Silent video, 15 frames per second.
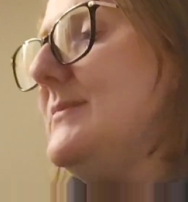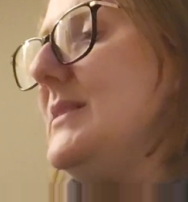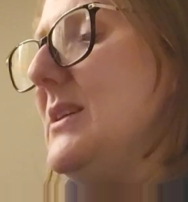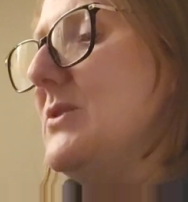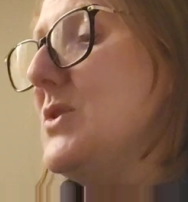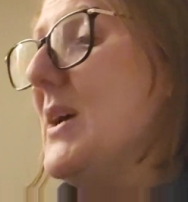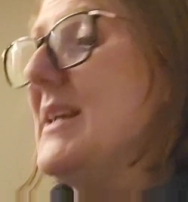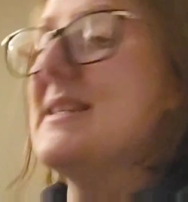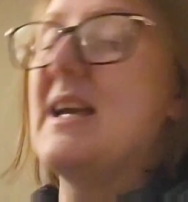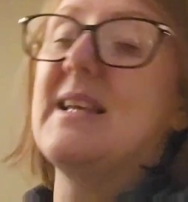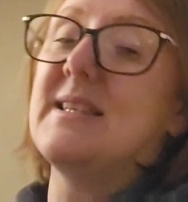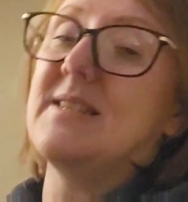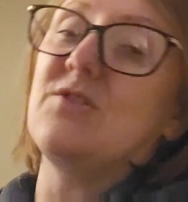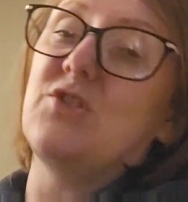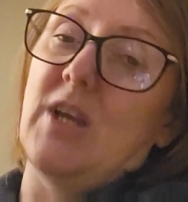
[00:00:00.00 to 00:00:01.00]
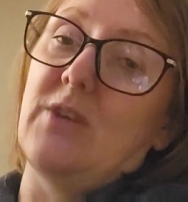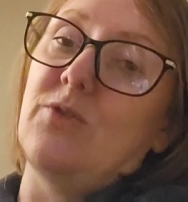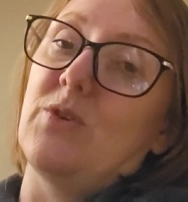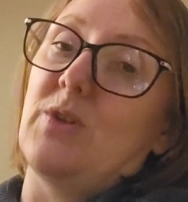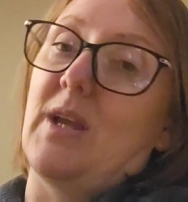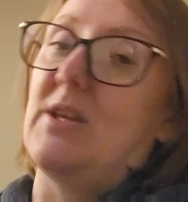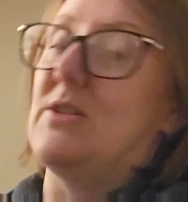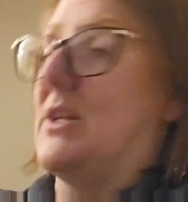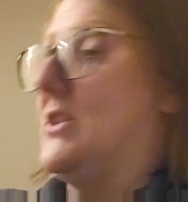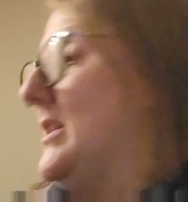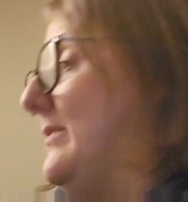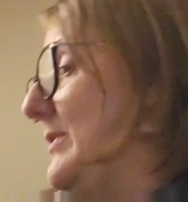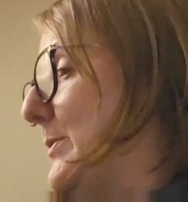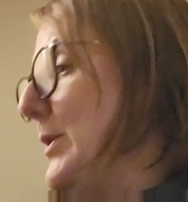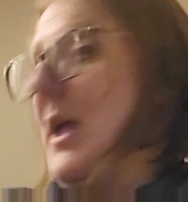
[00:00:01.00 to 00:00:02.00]
So it's genuinely such a
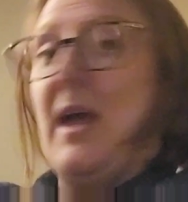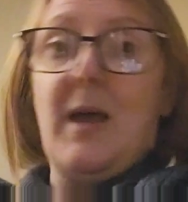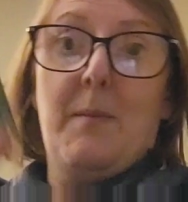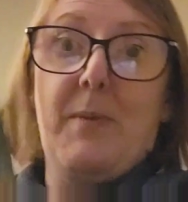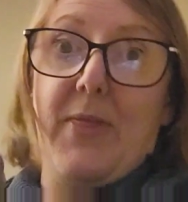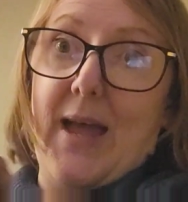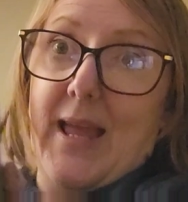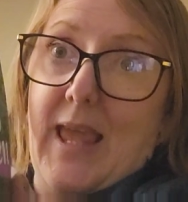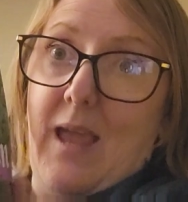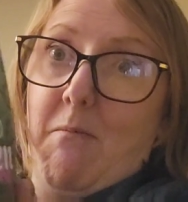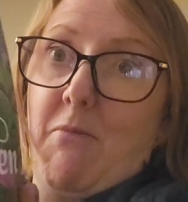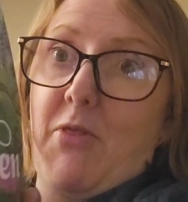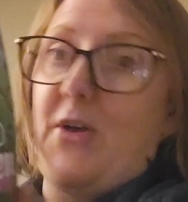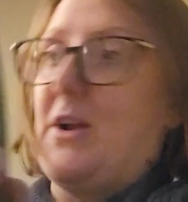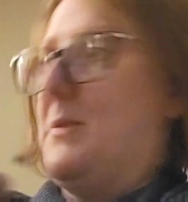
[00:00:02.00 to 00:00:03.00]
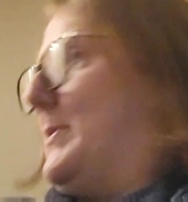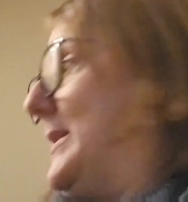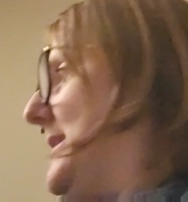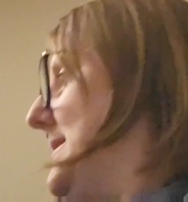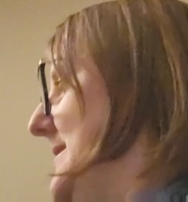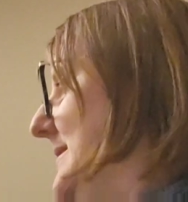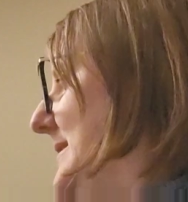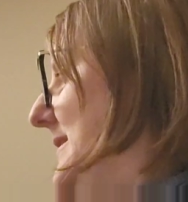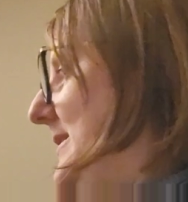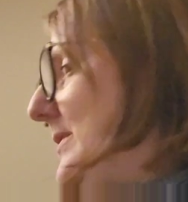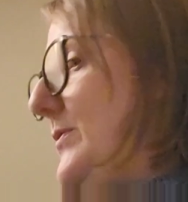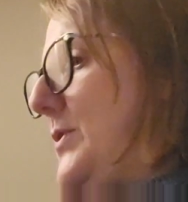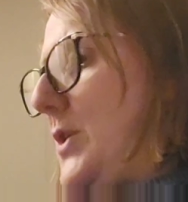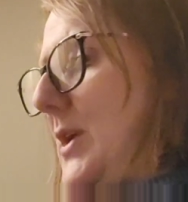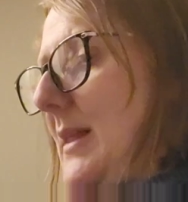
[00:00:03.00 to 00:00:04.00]
lovely book, but that came 3rd place
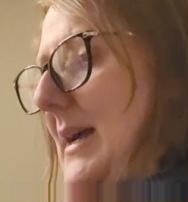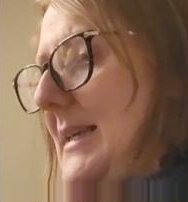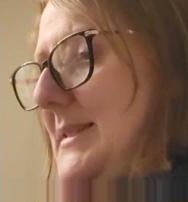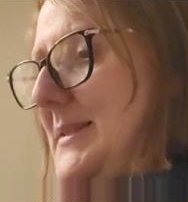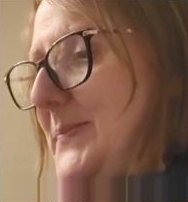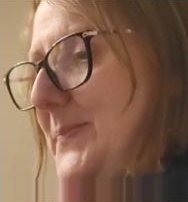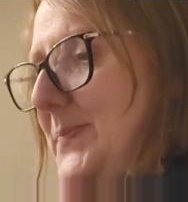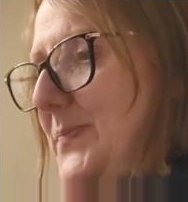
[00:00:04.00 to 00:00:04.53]
for our class.